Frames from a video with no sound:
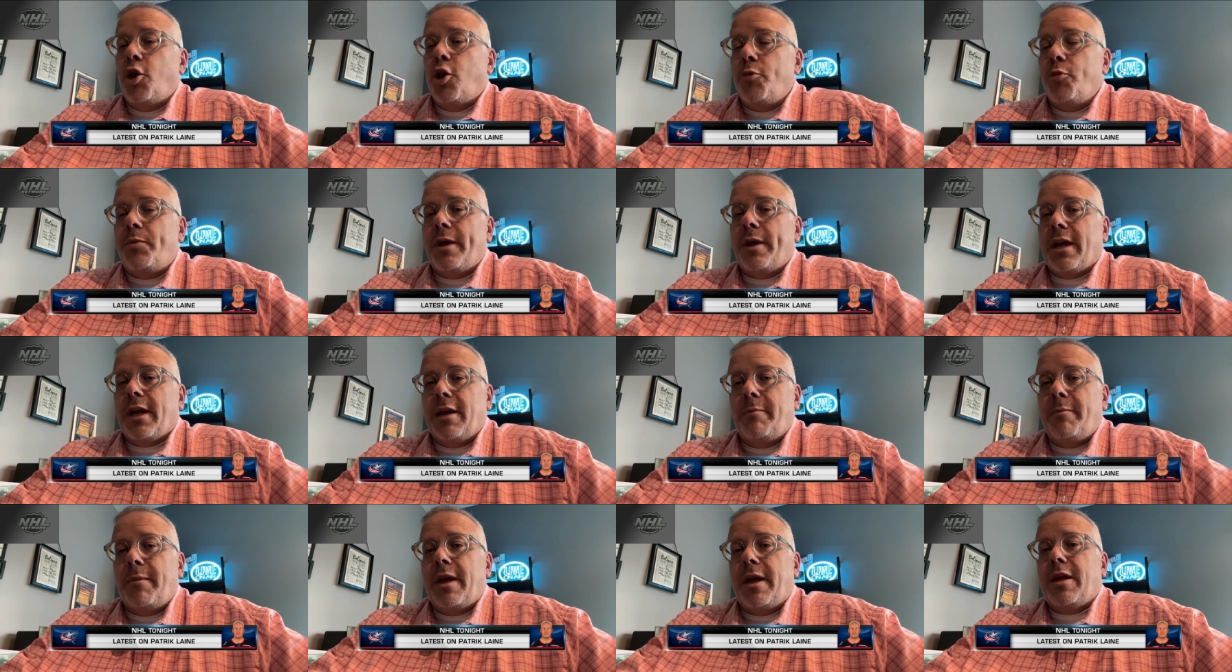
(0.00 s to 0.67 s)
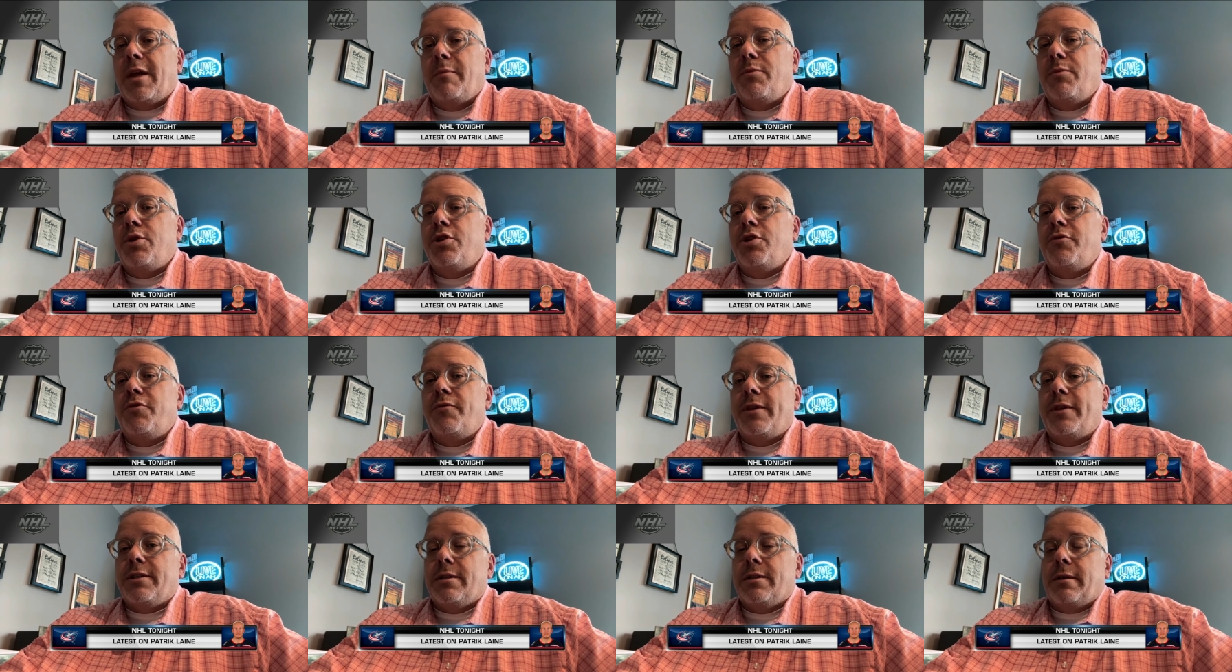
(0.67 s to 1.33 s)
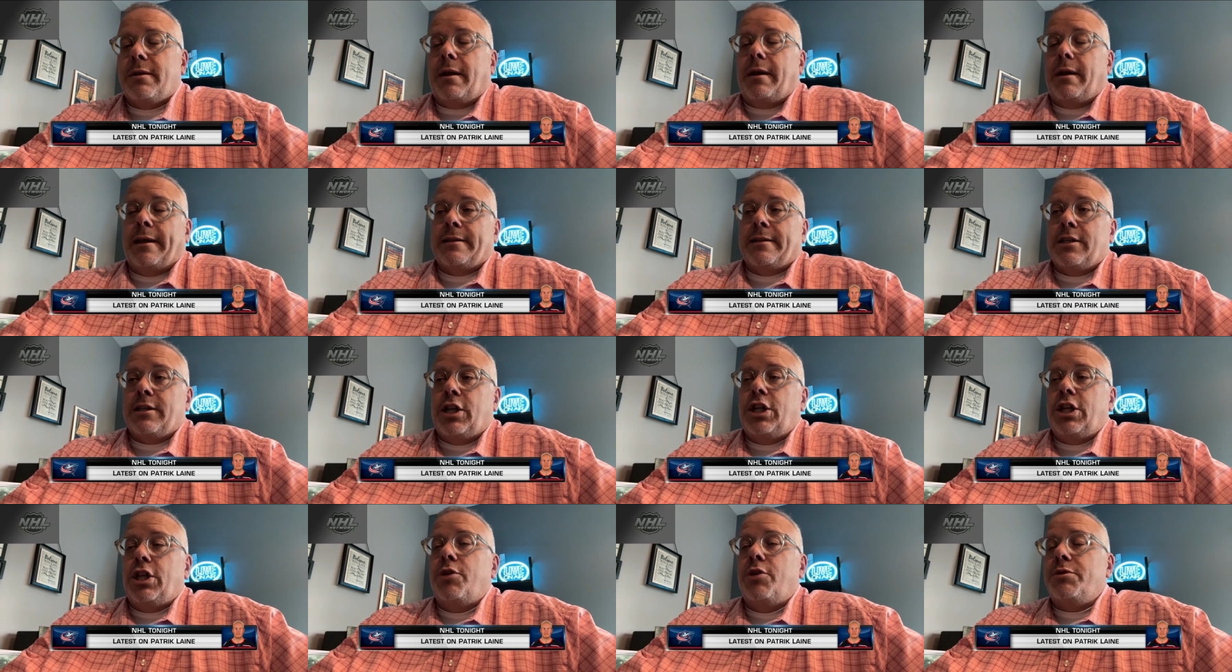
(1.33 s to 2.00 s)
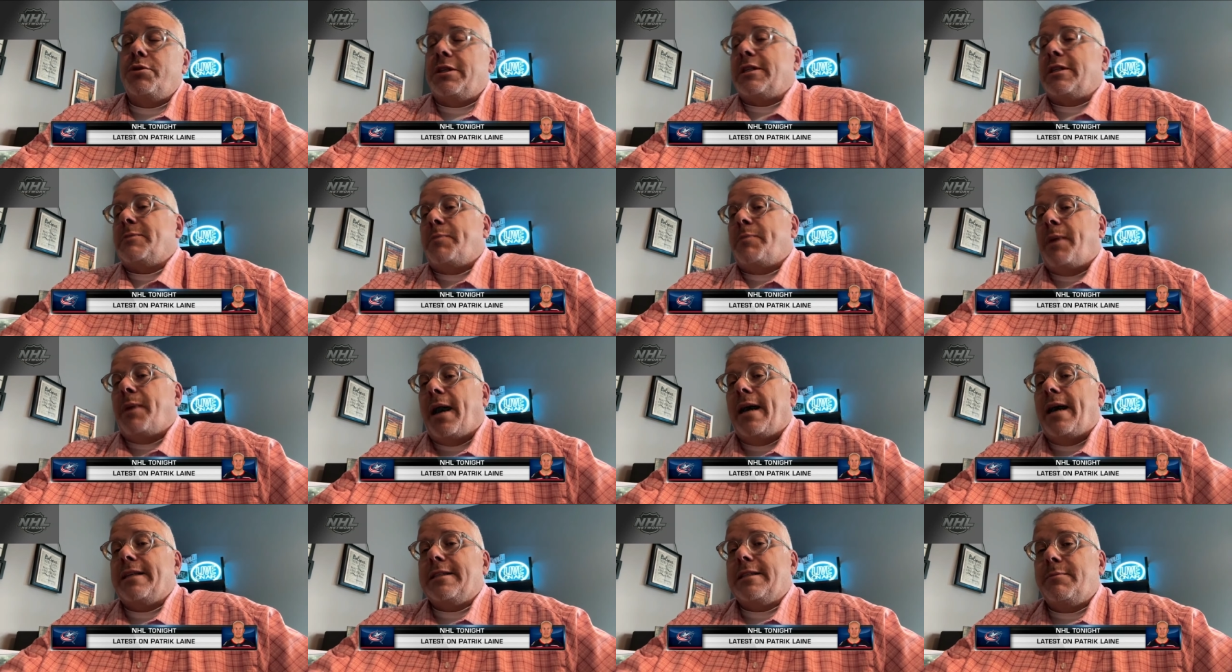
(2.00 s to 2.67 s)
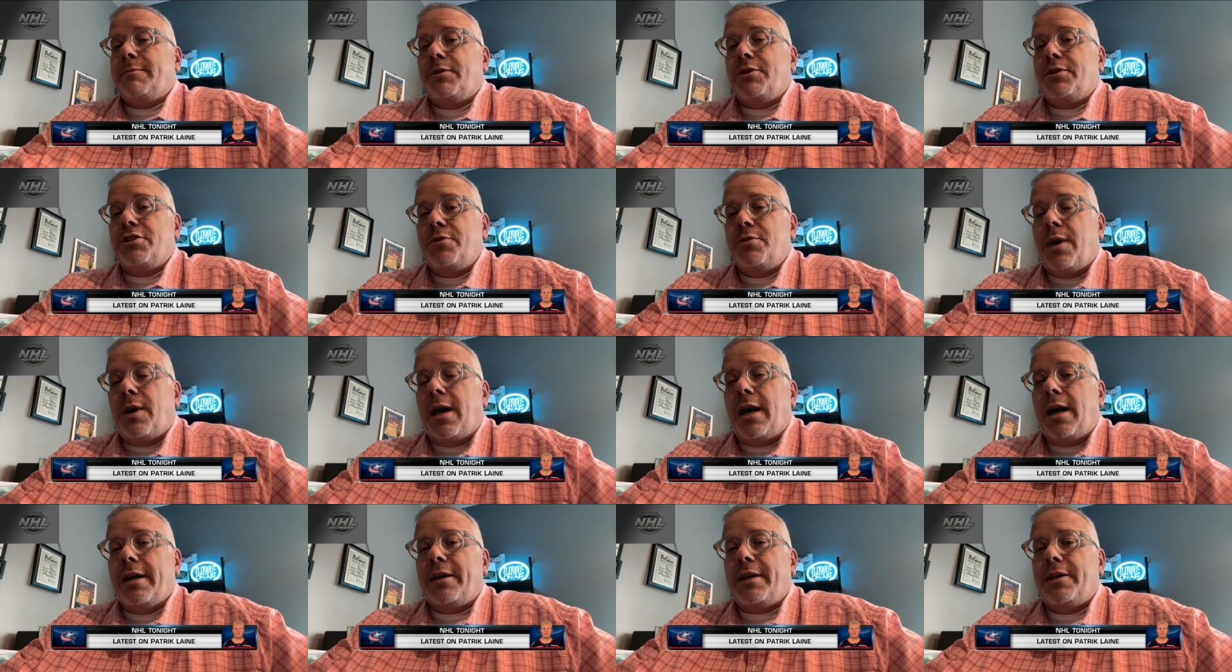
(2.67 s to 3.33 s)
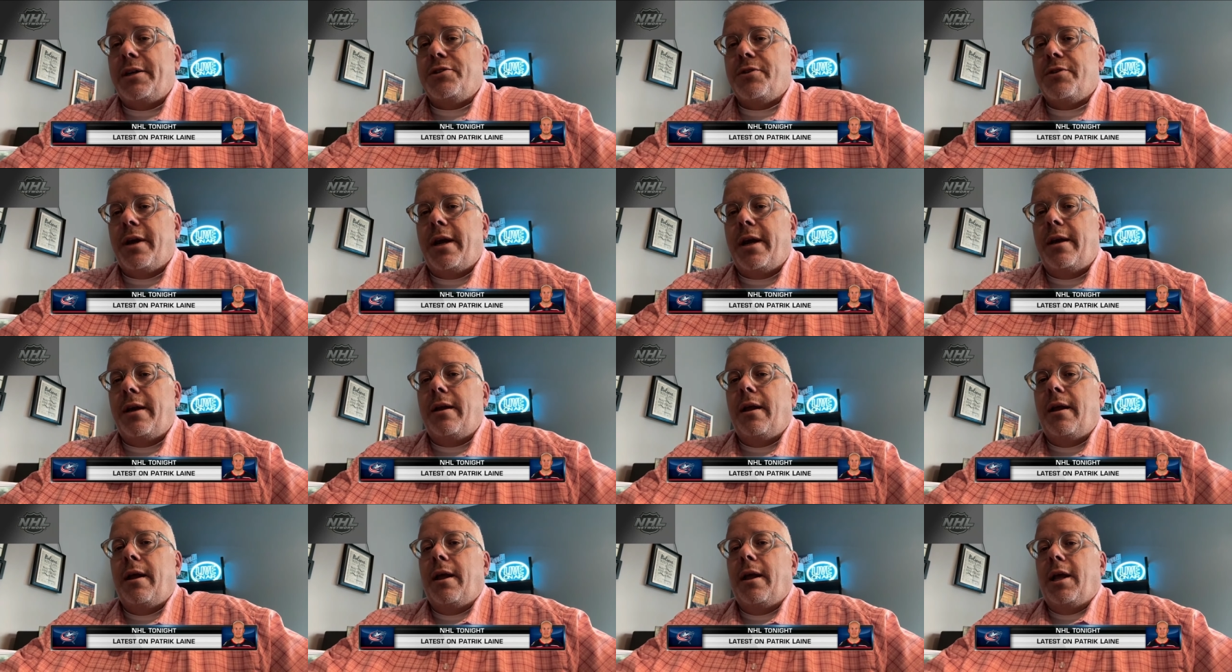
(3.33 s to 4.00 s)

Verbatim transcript: hope they can make a move that's as close as possible to a hockey trade,